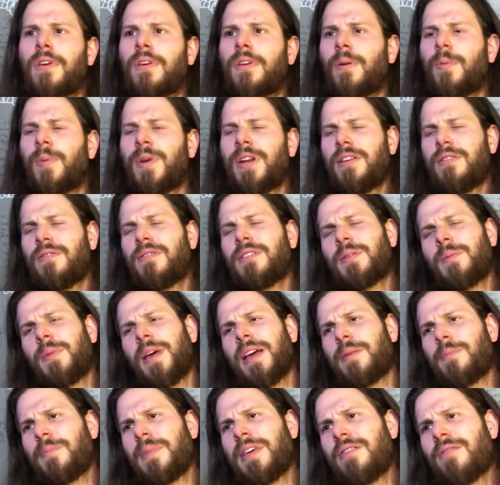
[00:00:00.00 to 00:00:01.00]
It used to
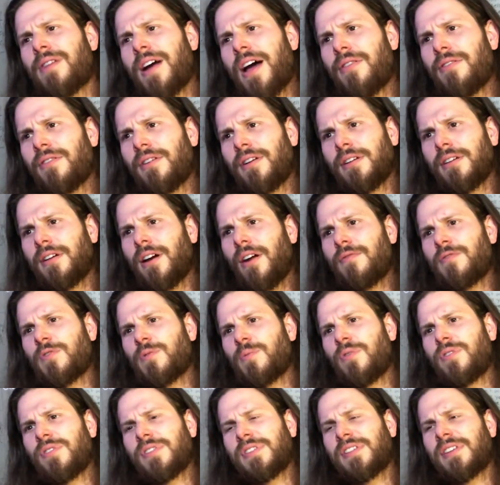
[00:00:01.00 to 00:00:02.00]
make me rather
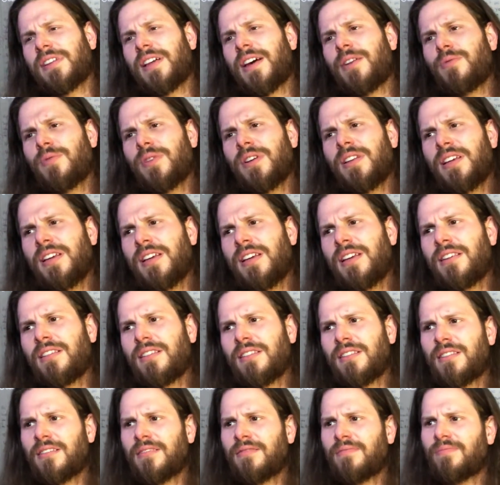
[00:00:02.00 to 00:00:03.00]
uncomfortable until I really
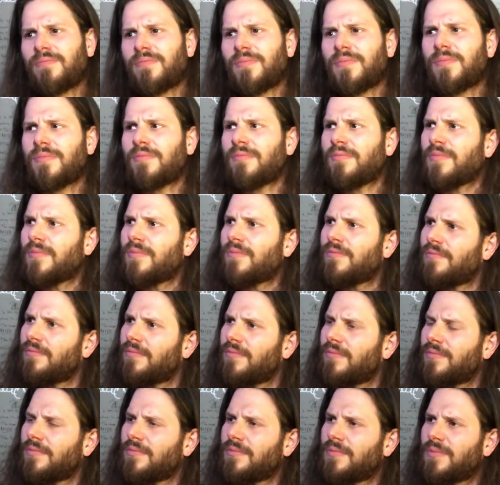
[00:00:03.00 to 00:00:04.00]

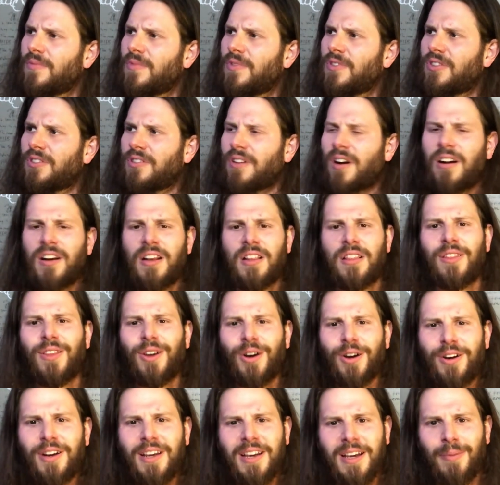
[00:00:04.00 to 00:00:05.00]
started
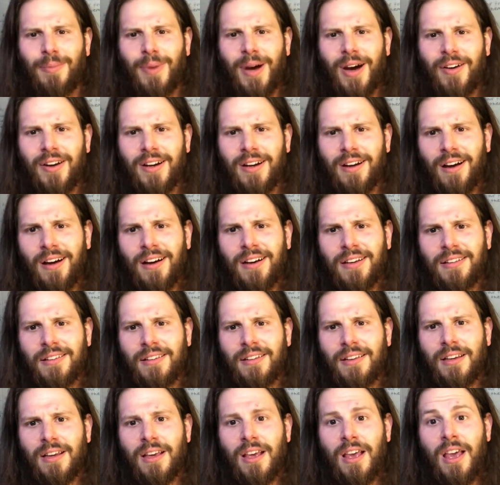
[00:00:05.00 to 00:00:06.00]
learning about it,
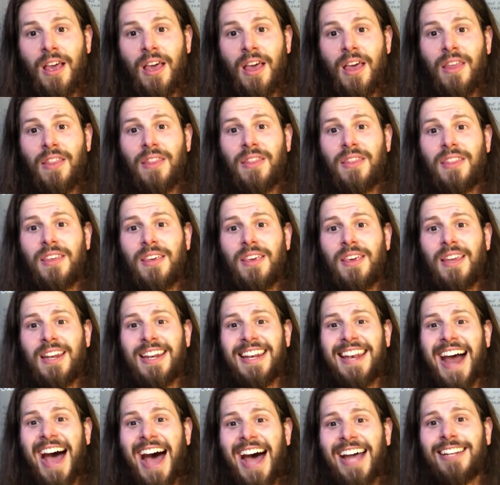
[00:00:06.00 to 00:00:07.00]
honestly. The
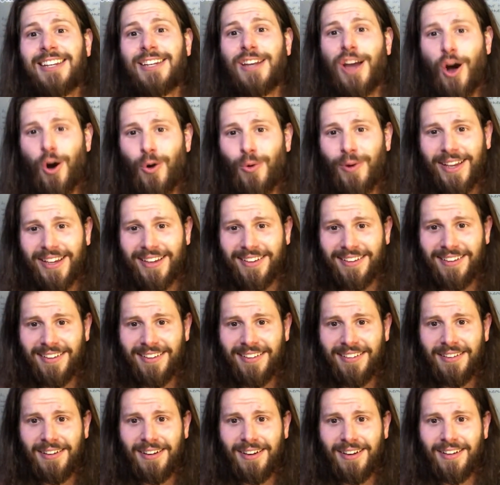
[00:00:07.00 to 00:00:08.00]
not knowing,
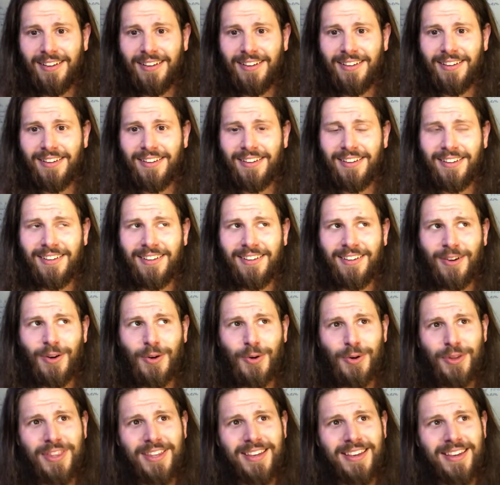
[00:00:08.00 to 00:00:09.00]

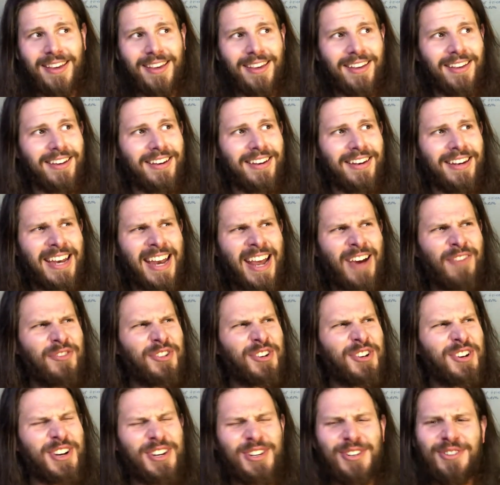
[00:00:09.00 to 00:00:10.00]
or the
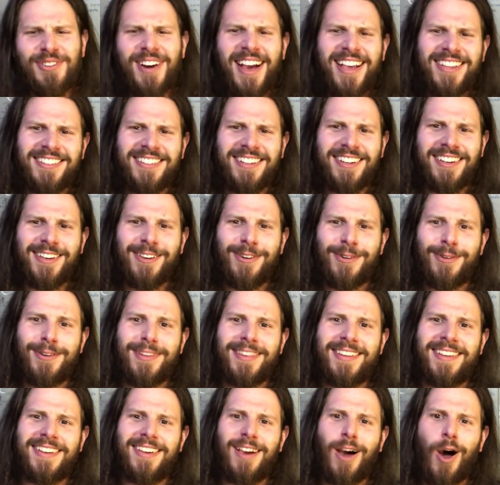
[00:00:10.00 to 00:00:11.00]
never addressing, or
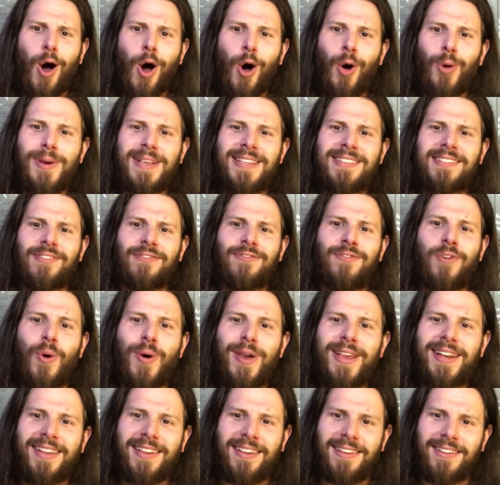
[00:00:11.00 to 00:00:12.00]
the always
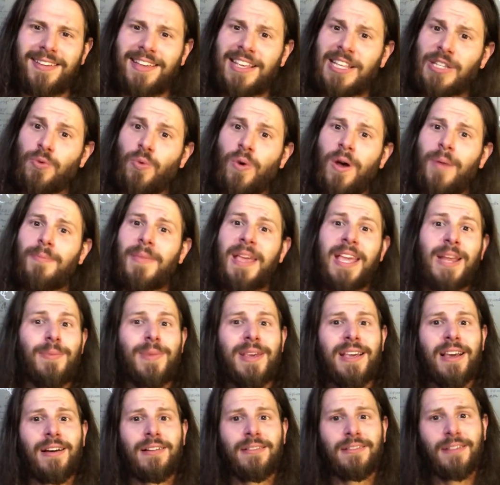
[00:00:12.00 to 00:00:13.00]
avoiding is what made
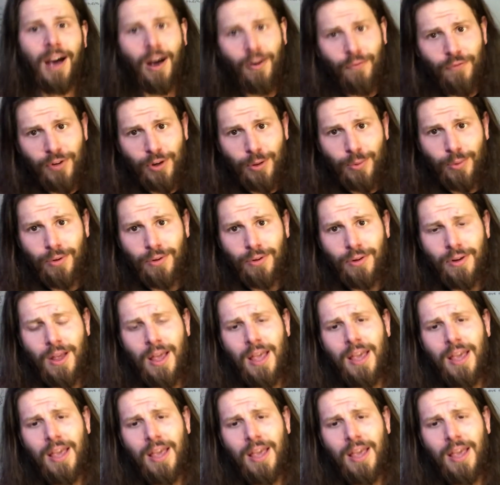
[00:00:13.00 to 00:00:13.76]
me uncomfortable.